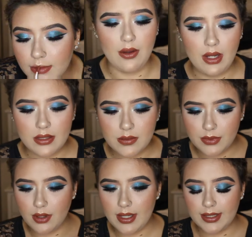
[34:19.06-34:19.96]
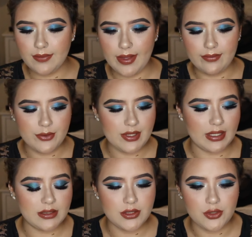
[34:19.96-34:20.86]
Okay, so I'm gonna go ahead and give that a few
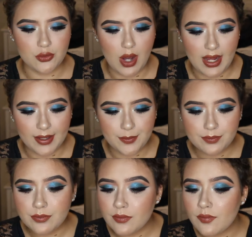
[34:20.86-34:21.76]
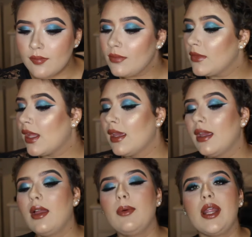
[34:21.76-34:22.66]
seconds to dry.
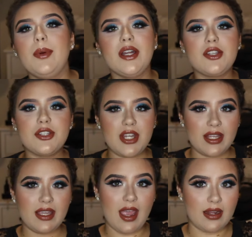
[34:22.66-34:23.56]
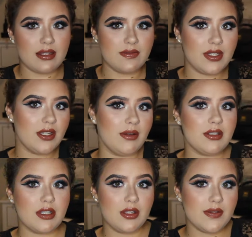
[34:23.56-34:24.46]
When I watched Jackie Aina's video and
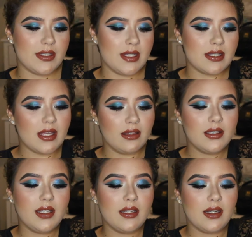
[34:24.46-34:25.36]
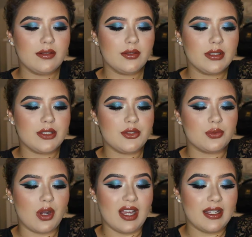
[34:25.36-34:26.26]
she used this, it looked like it never really
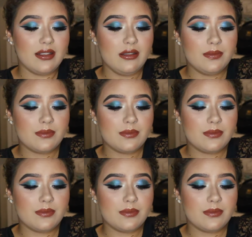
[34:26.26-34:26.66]
dried.